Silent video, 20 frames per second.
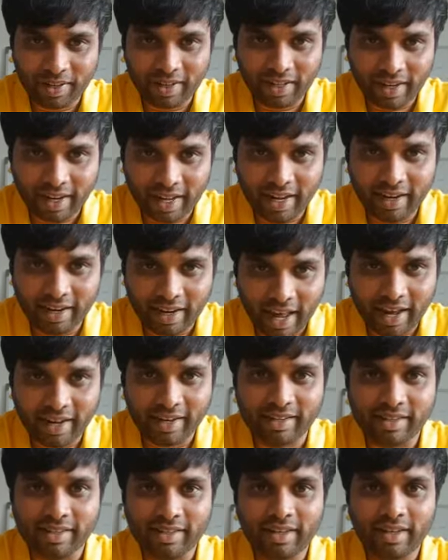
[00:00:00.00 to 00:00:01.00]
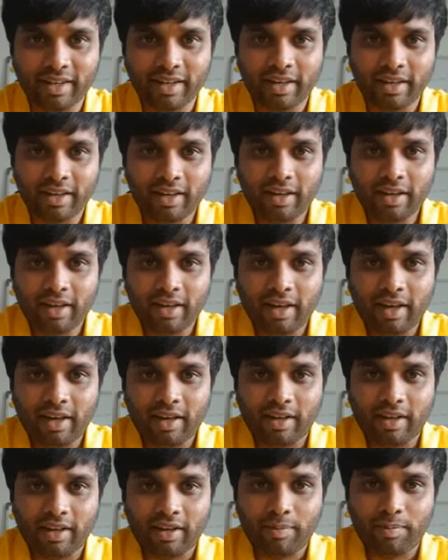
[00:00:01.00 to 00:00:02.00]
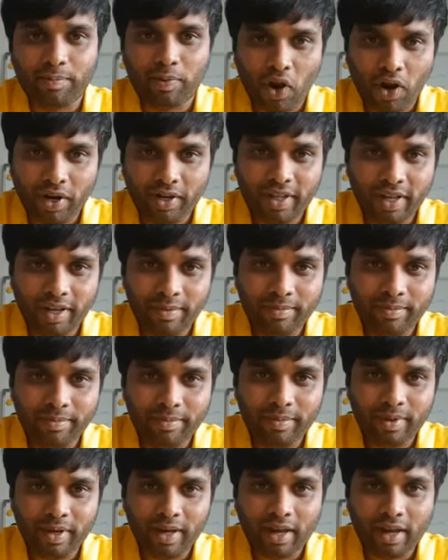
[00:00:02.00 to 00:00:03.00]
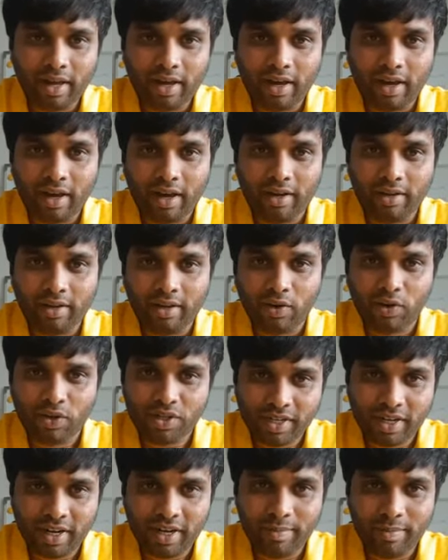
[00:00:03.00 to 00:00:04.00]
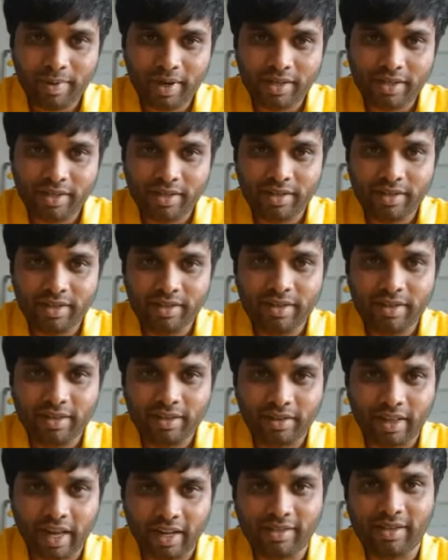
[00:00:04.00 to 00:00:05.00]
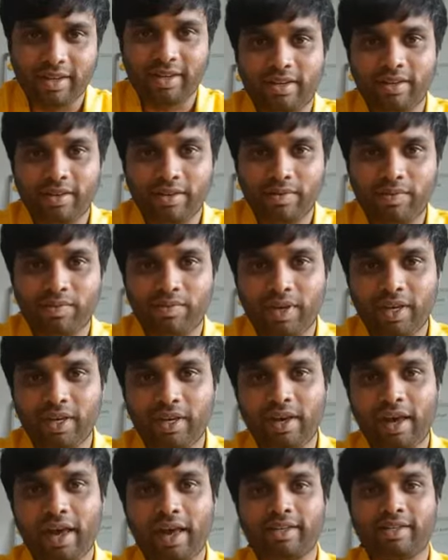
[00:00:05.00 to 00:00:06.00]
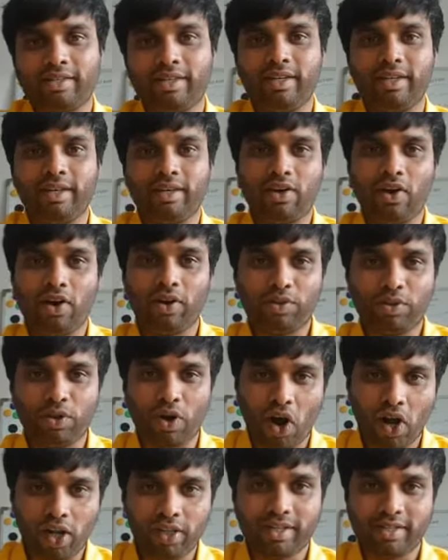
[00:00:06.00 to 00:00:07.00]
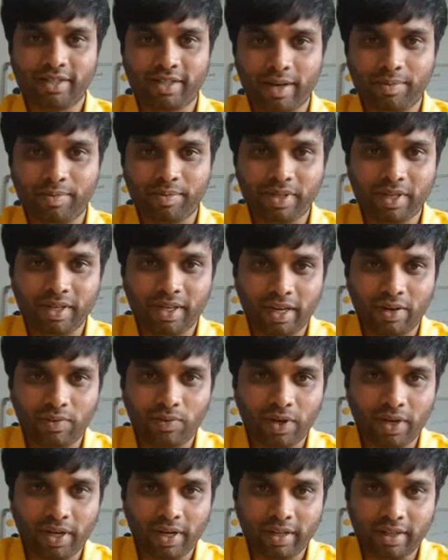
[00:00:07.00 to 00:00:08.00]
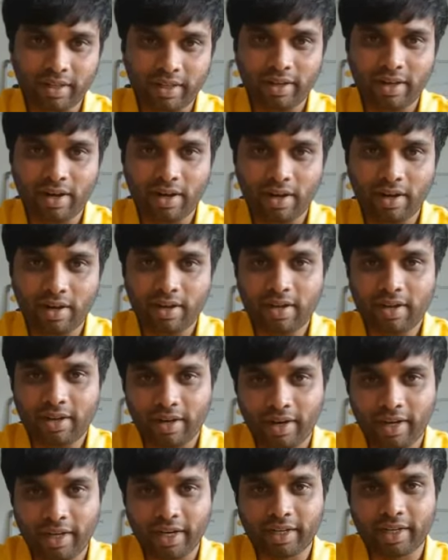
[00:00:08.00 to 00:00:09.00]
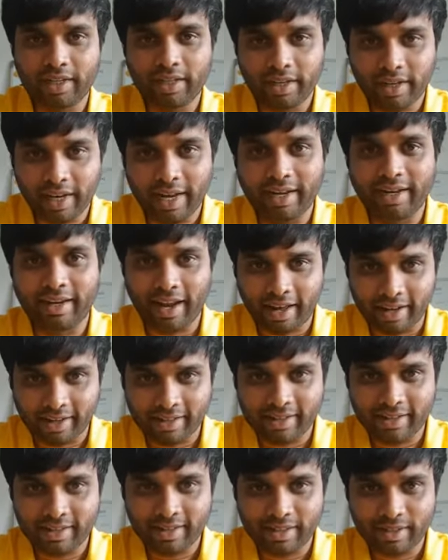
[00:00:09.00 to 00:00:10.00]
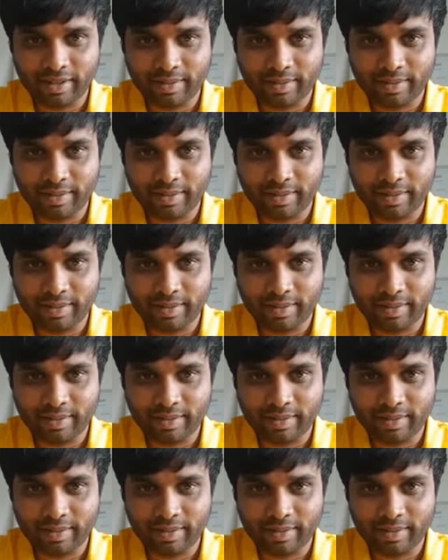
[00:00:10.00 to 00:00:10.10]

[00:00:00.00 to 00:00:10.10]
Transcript: the lane lines. Plot them on the original image. That's it. We actually gone through all the steps involved in detecting the lane lines.